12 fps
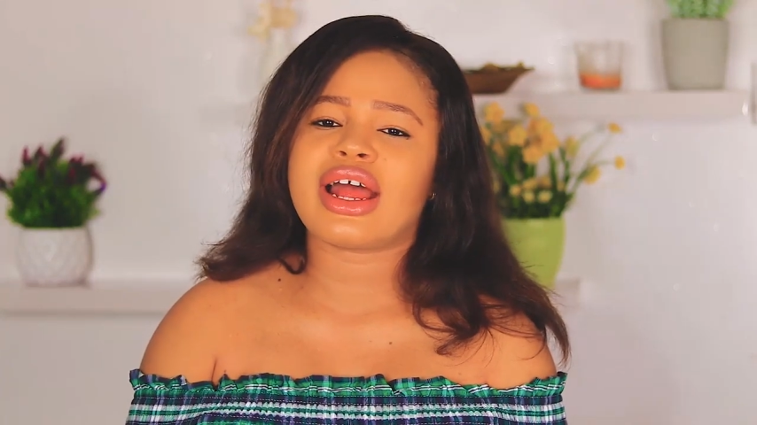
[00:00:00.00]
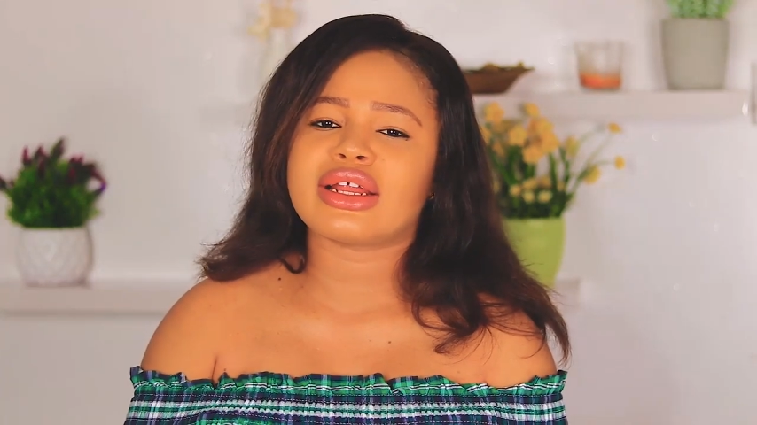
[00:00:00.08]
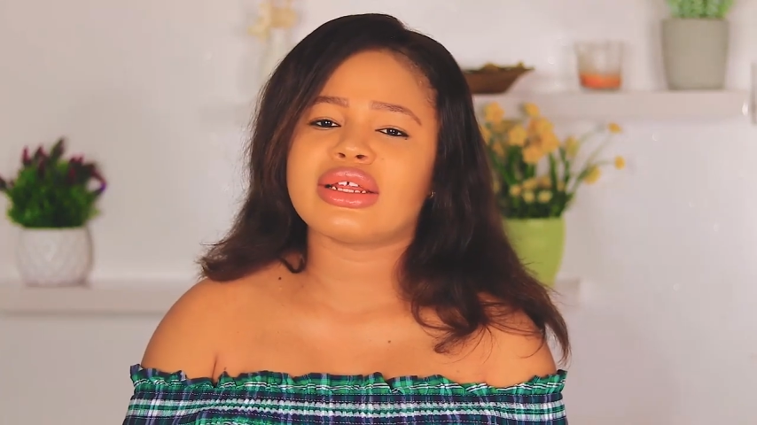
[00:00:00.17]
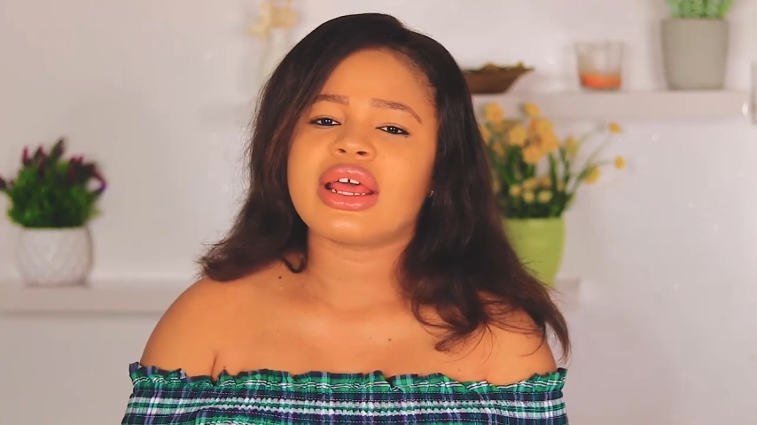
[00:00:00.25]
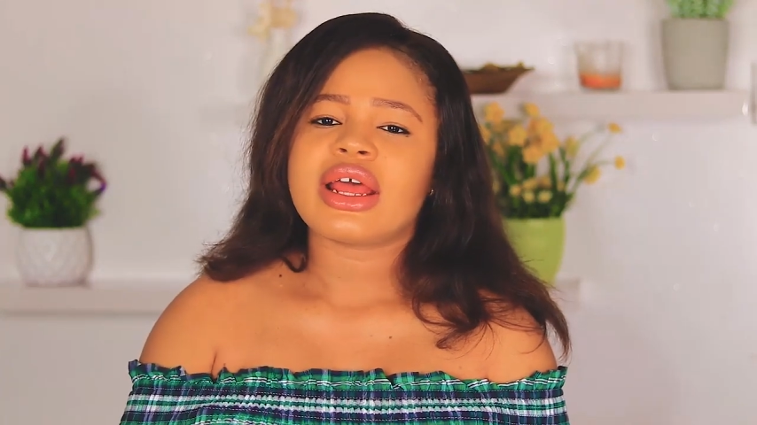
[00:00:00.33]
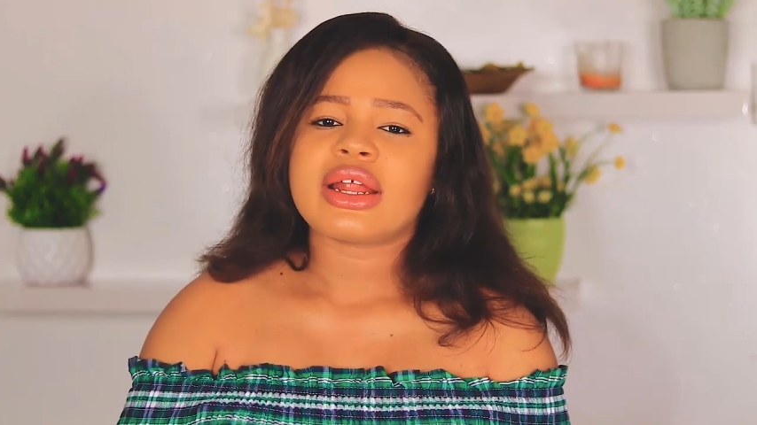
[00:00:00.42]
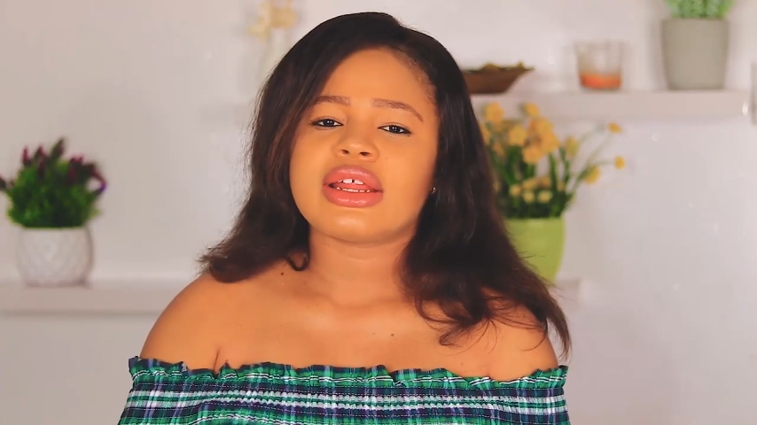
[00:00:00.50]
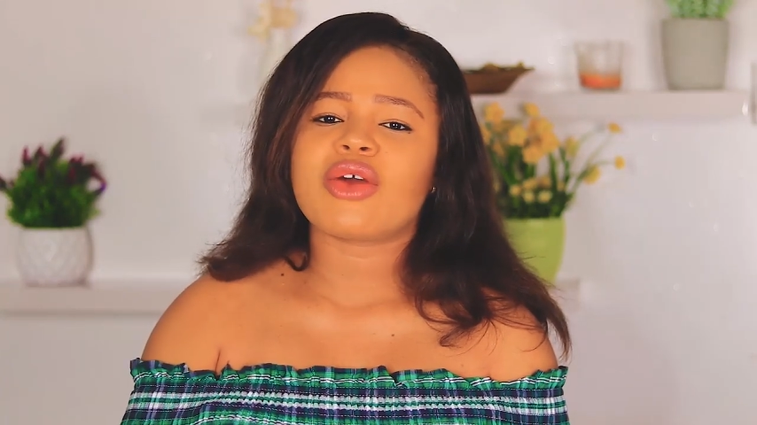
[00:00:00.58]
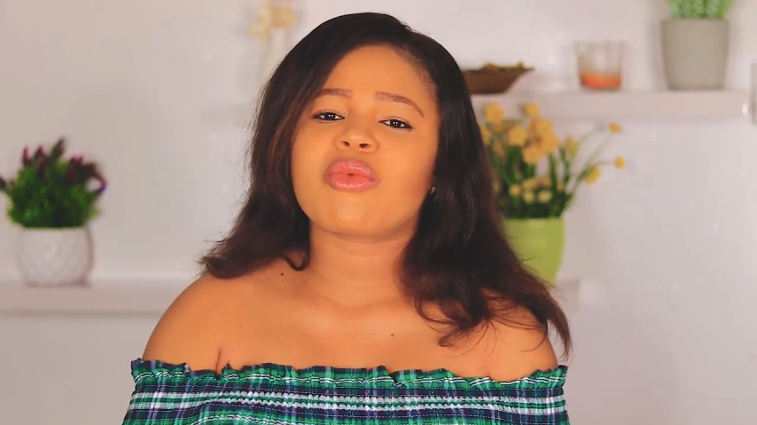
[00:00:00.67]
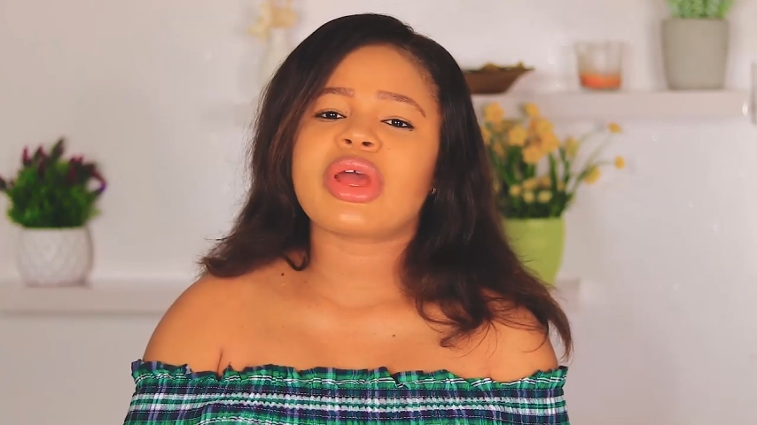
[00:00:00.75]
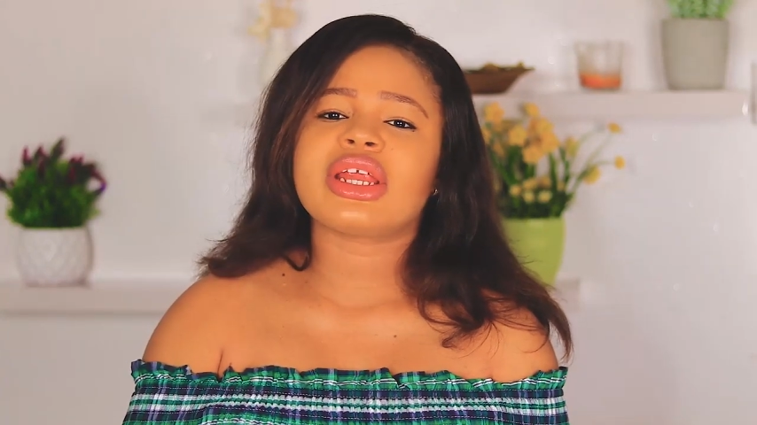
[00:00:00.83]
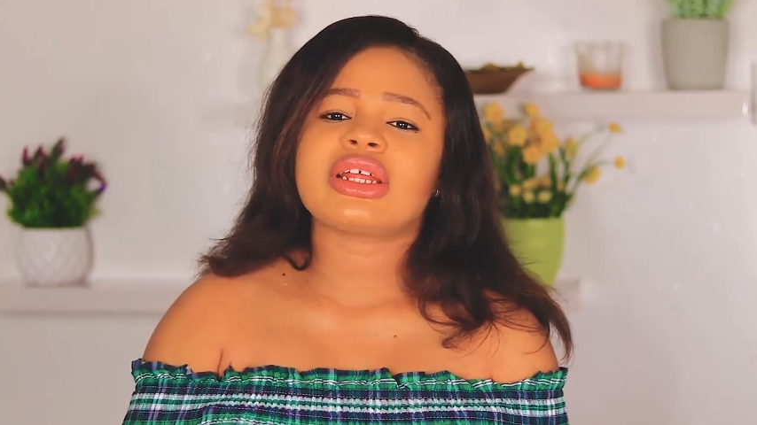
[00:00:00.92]
And
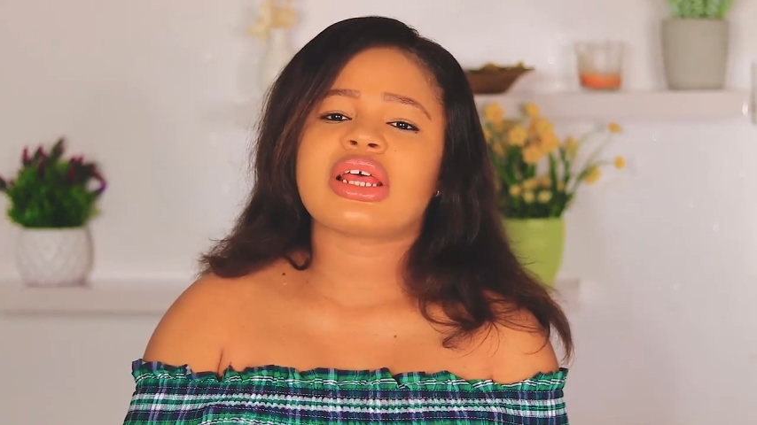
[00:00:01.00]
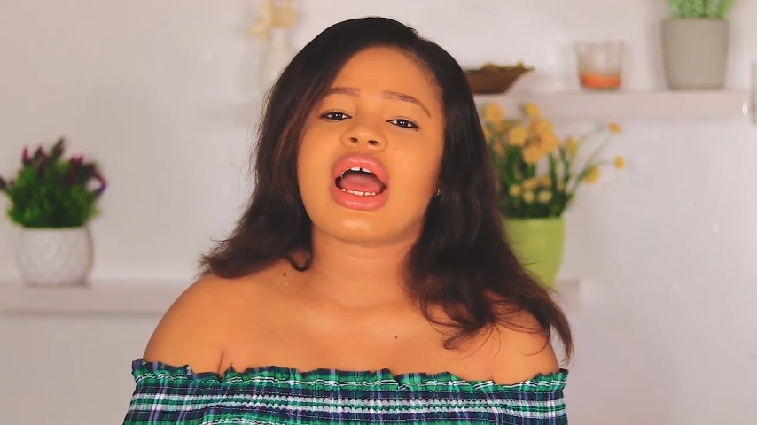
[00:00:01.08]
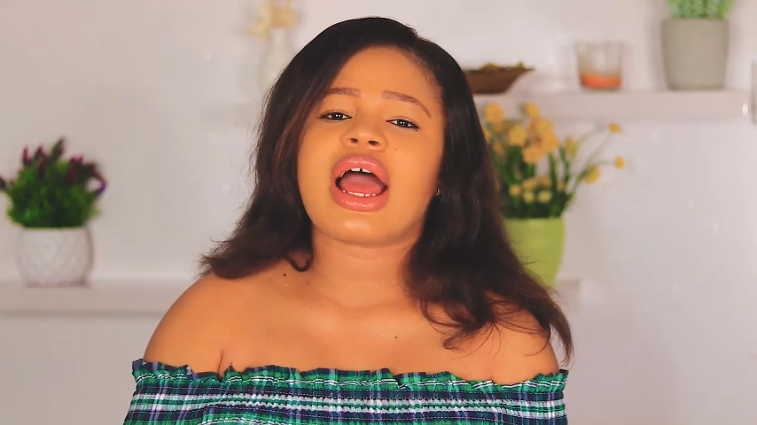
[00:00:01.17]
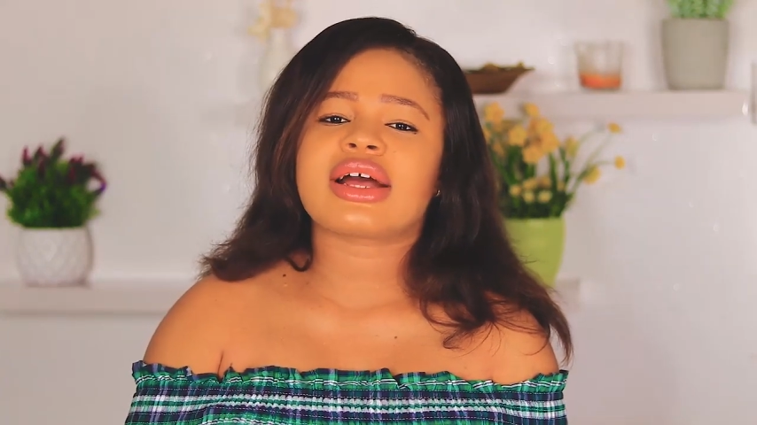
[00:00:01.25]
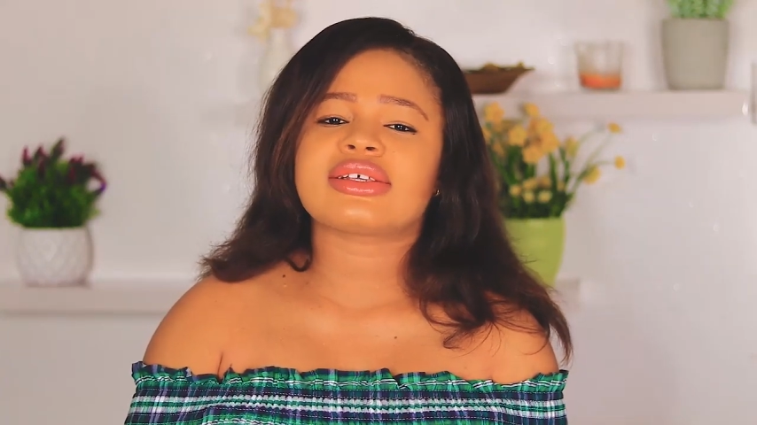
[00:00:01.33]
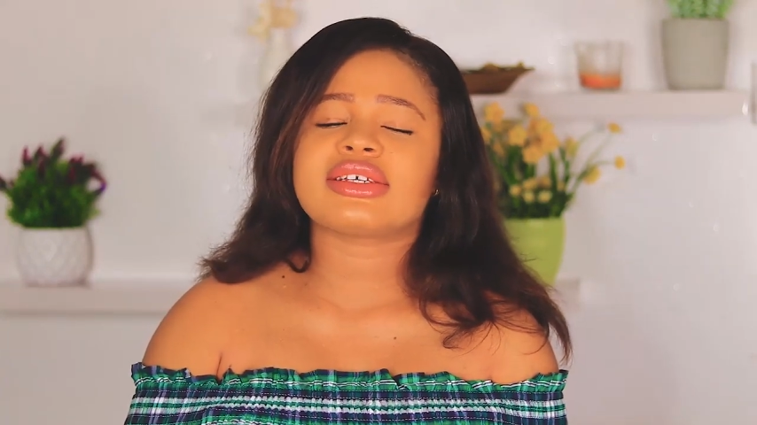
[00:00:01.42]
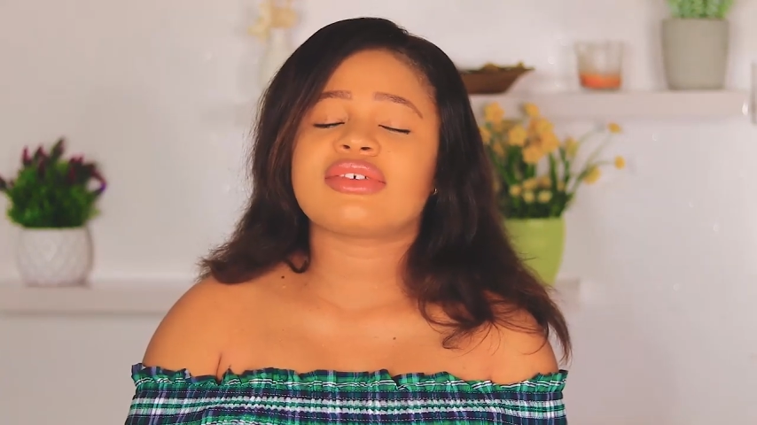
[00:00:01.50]
then when it hangs,